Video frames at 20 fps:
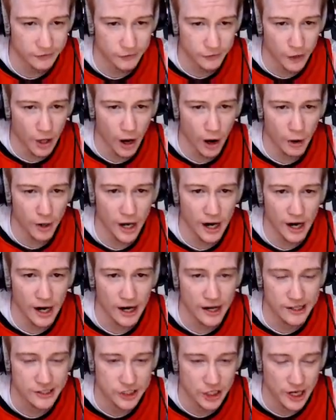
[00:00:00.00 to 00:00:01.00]

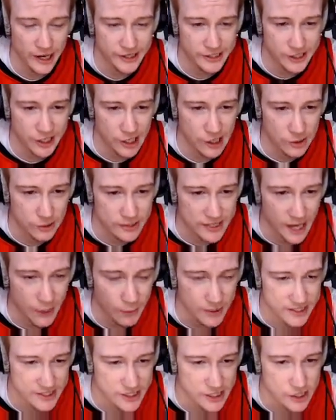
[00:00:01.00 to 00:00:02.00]
Floater, Trey Jones. I
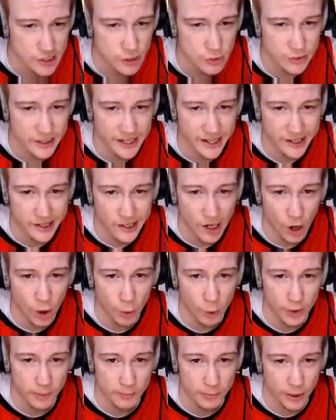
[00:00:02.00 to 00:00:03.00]
want to see you get
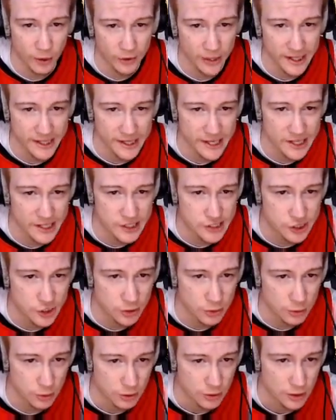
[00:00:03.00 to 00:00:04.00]
going, bro. They need
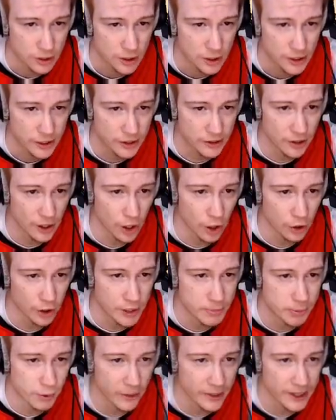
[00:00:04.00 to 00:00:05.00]
you. You're their
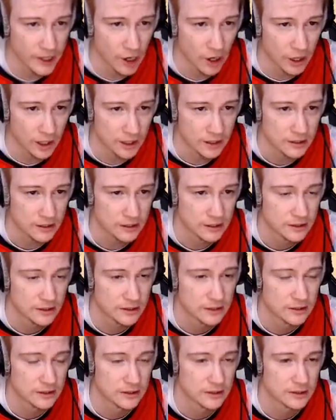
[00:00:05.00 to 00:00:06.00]
only point guard.
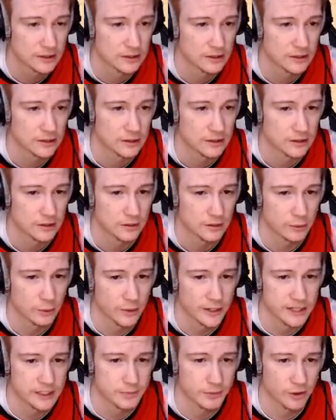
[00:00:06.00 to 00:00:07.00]

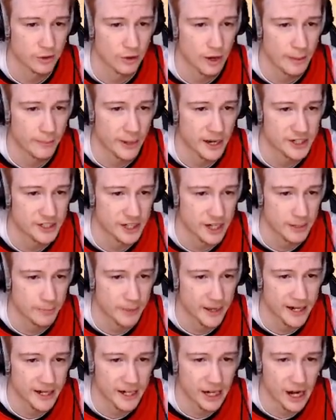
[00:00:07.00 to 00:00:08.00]
Westbrook right by
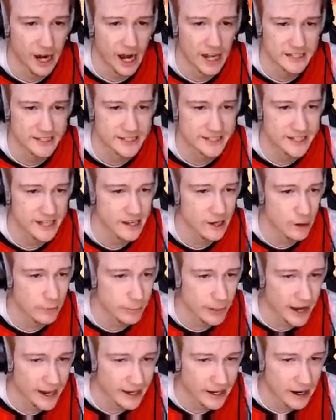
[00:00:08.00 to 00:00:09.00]
Champagne. Good steal
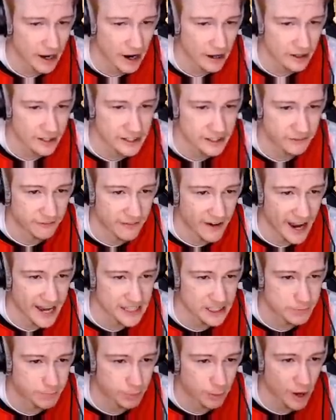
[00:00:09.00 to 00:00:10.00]
by Collins.
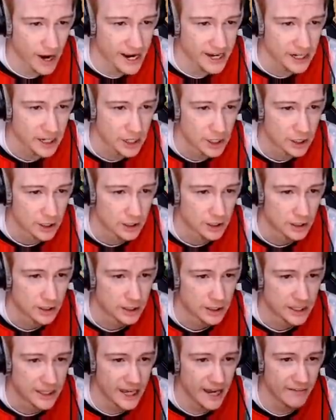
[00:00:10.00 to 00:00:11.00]
Fast break.
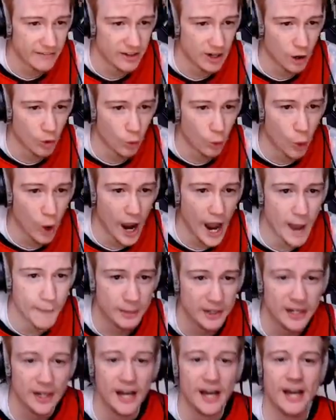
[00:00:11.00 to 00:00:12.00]
Give it a
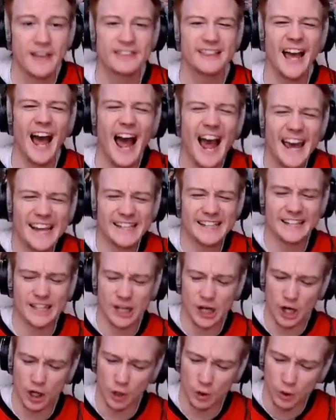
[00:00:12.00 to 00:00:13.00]
Wimpy. Thank
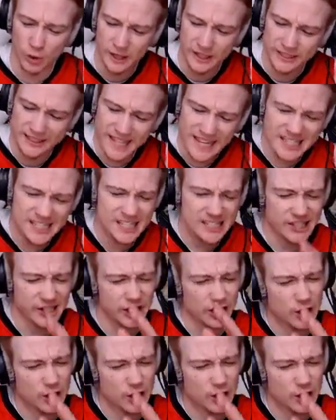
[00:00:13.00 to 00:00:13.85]
you. This is a